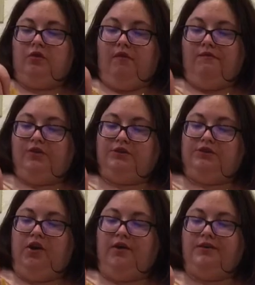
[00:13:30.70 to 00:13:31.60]
for as
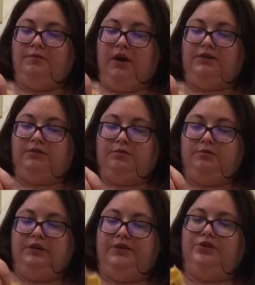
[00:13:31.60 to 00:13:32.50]
long as possible
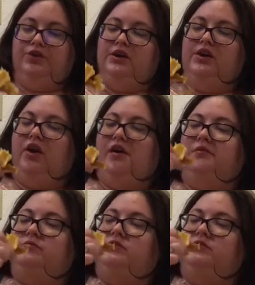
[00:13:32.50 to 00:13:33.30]
without turning it on.